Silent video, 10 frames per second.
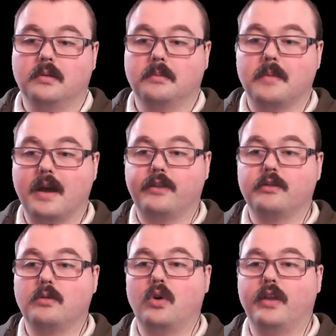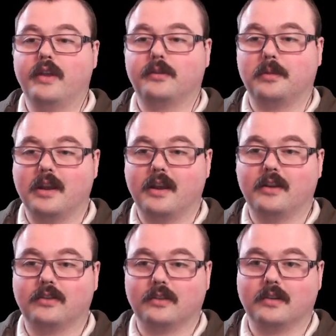Mine through all of this,
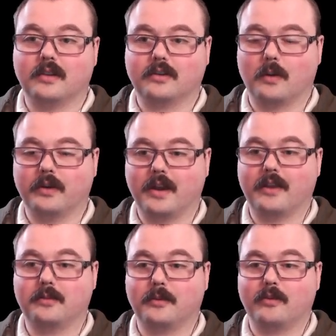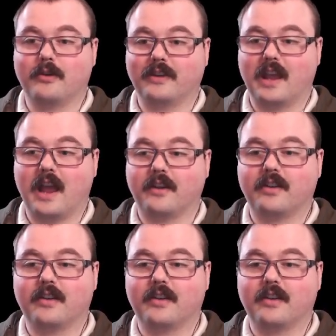please, because I want to get this before I forget.